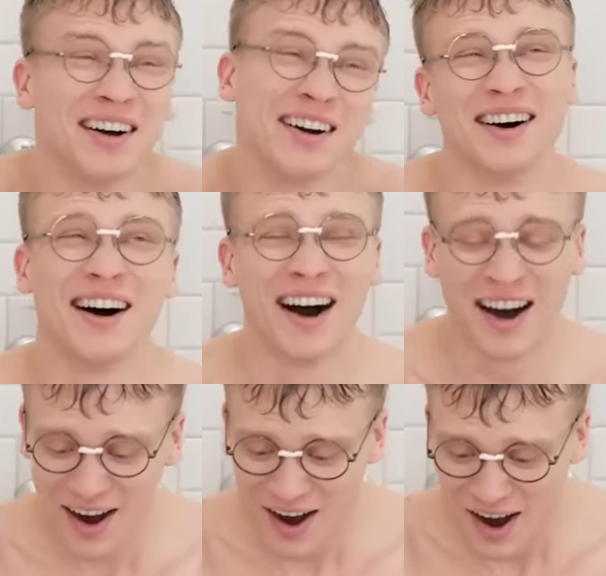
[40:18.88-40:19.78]
I'm so
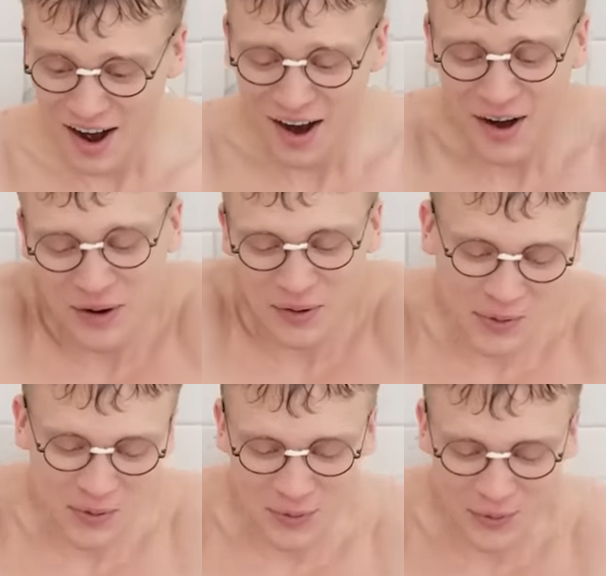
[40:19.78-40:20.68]
glad I spilled my
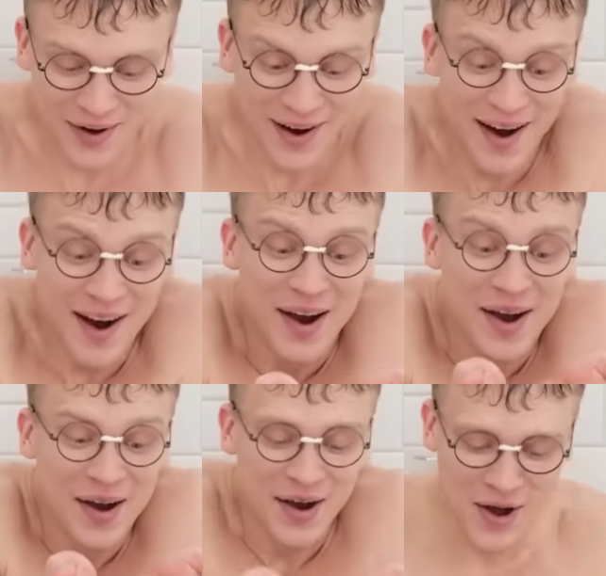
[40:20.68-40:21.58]
soup now. What a
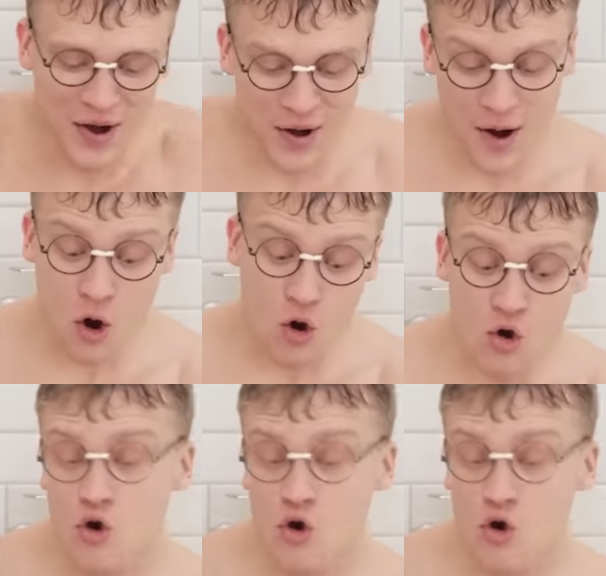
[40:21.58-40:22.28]
great day!